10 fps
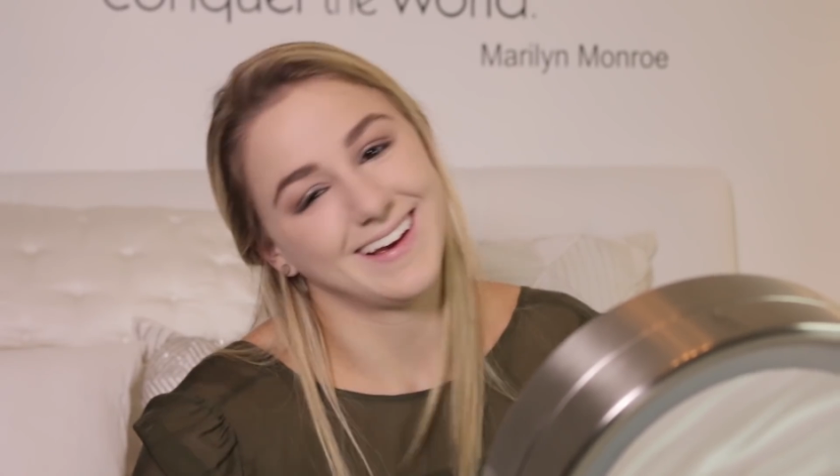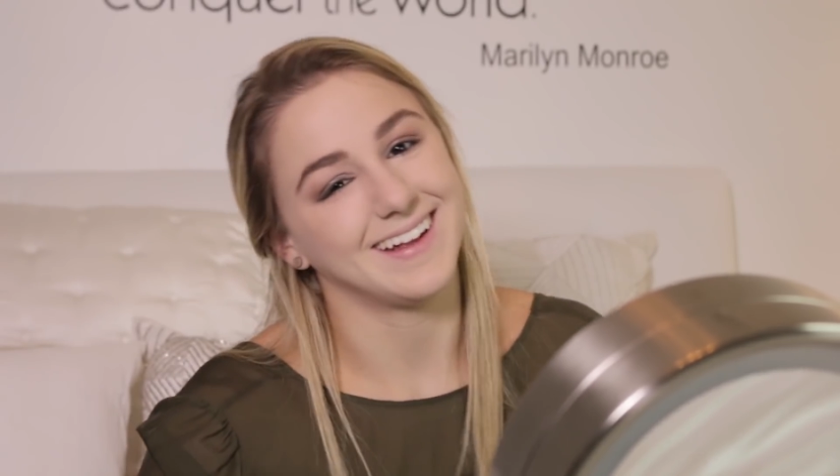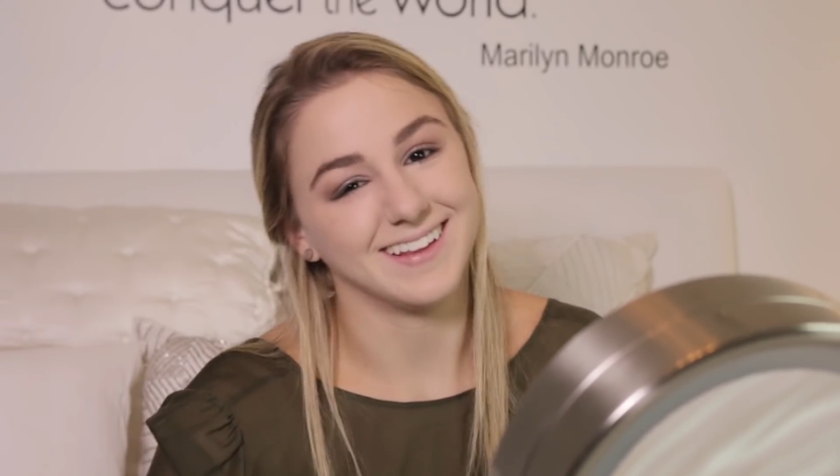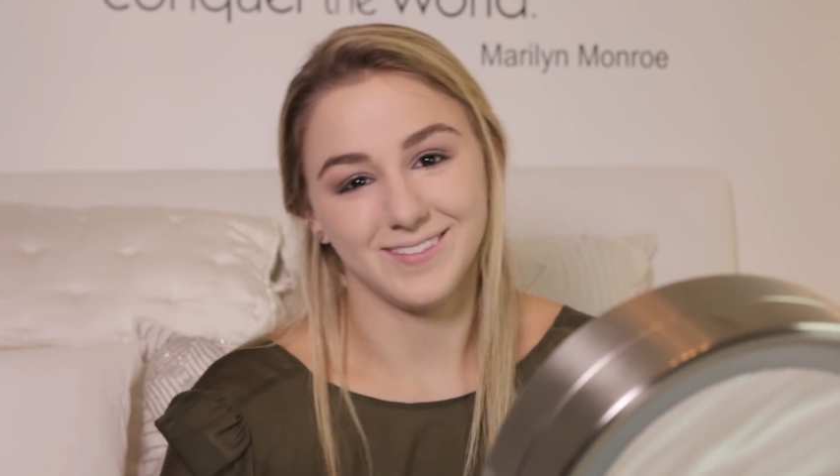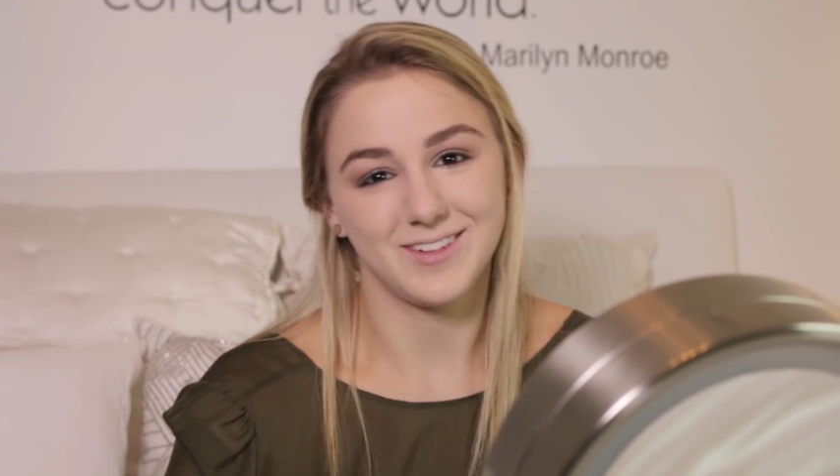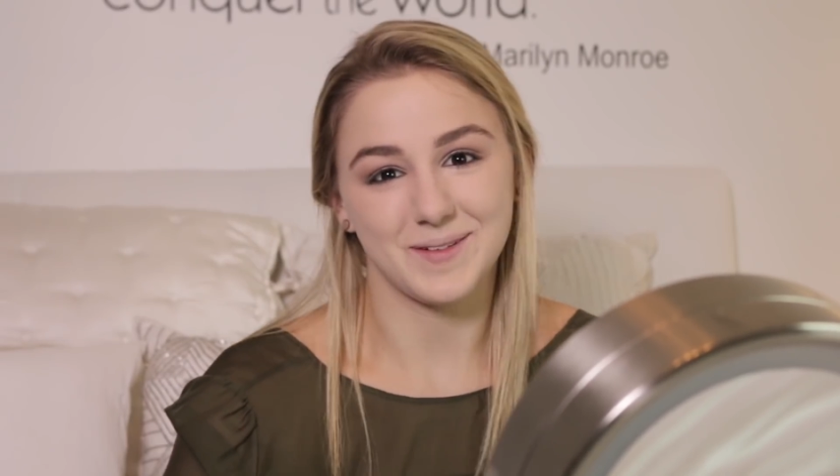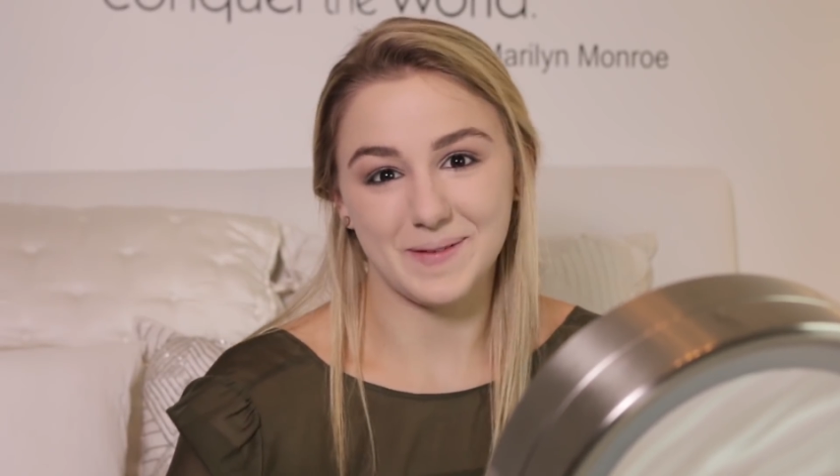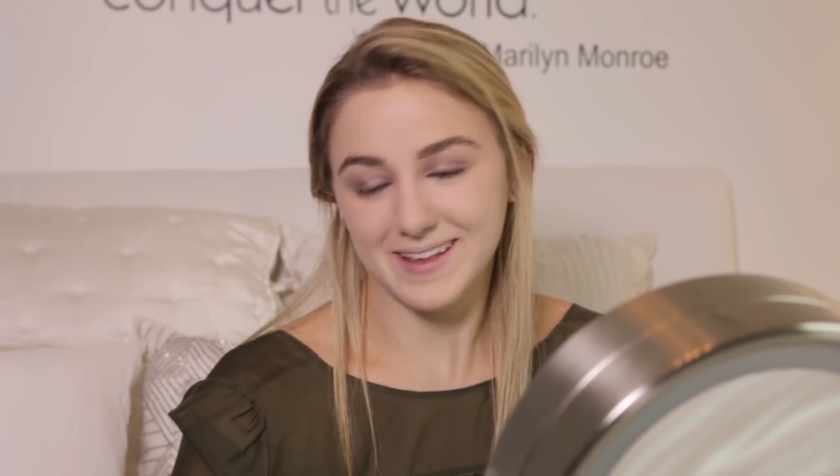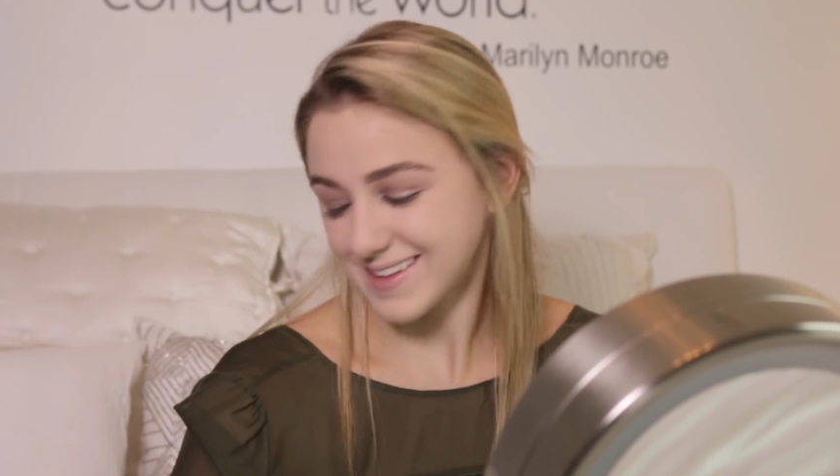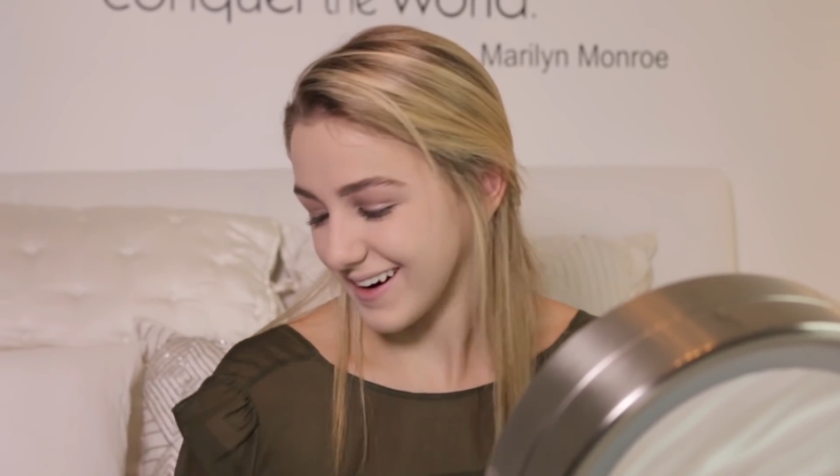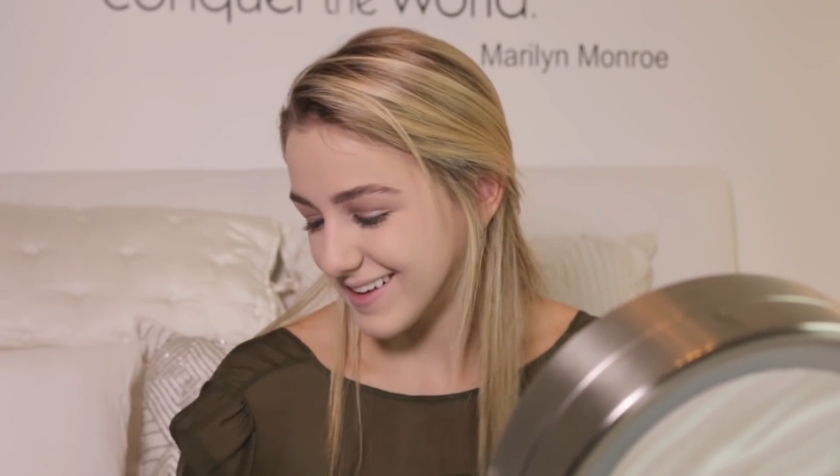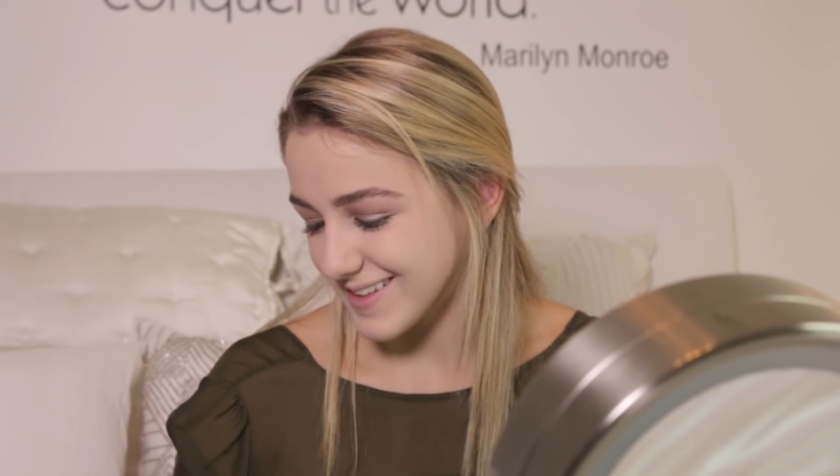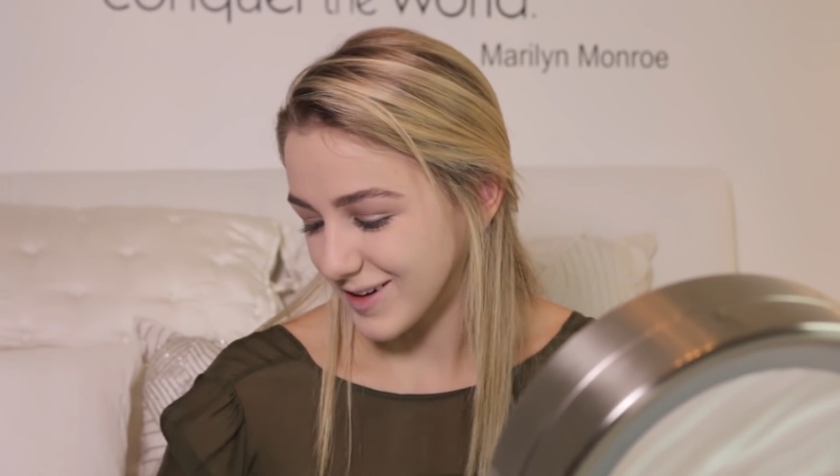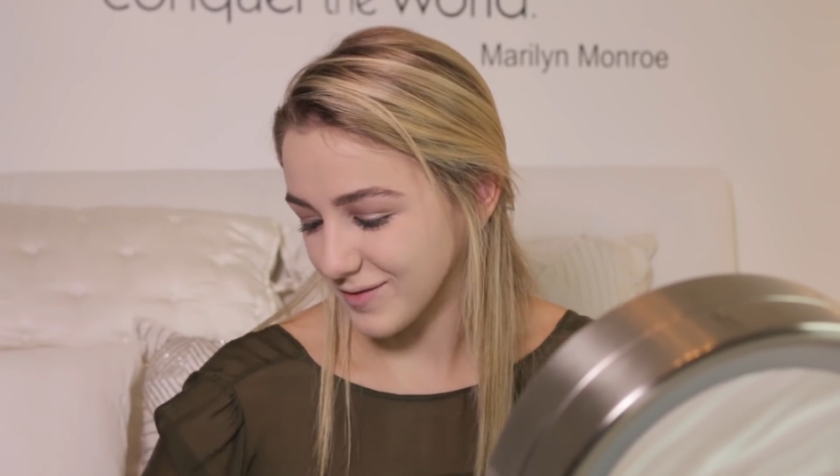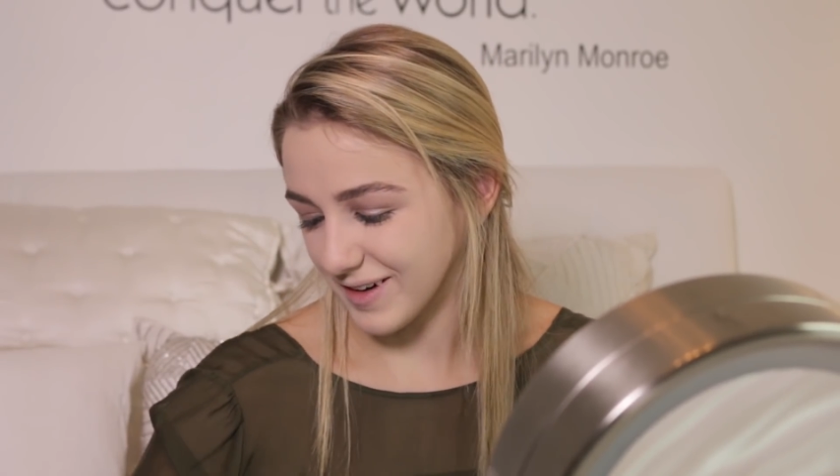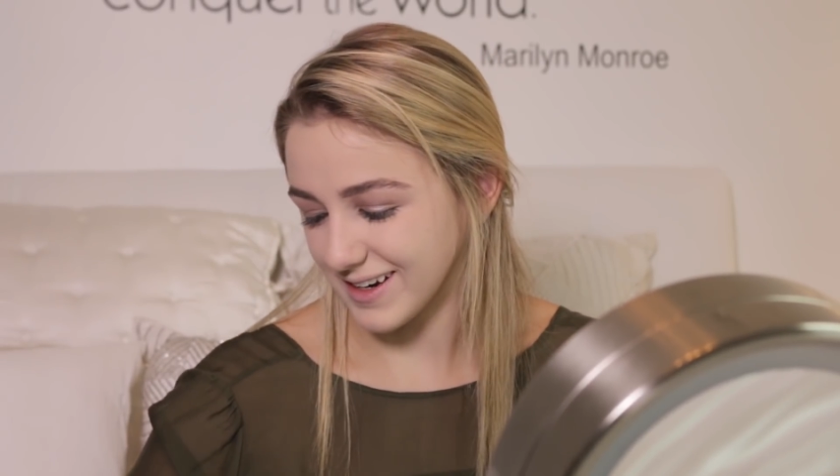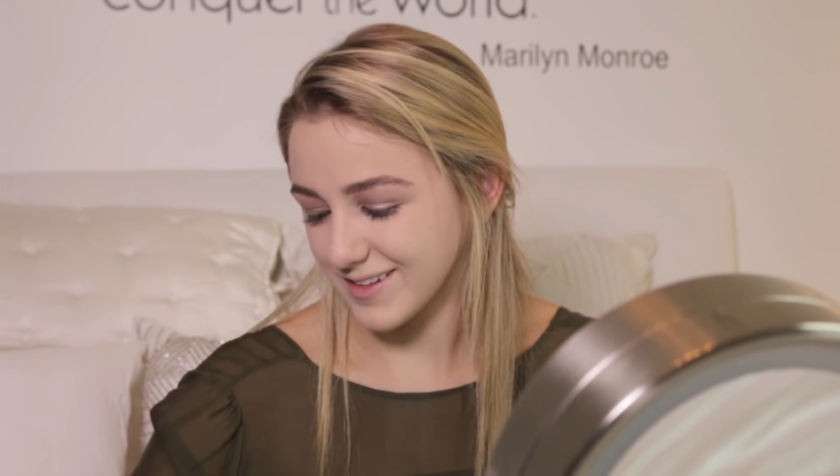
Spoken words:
I love doing mascara, it's so fun.